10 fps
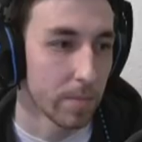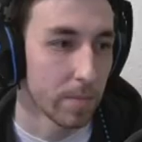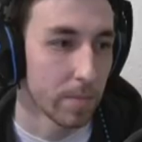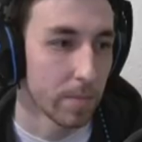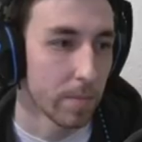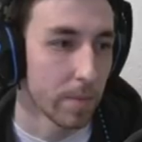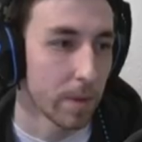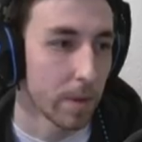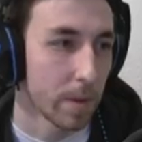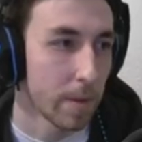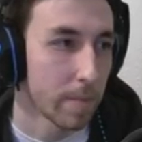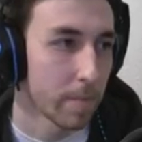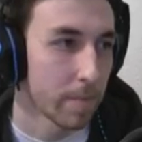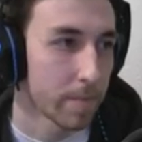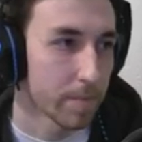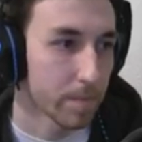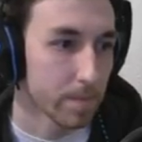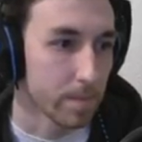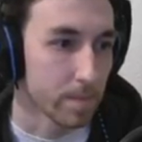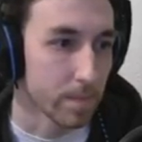
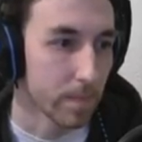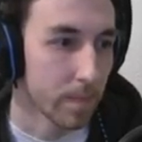(silence)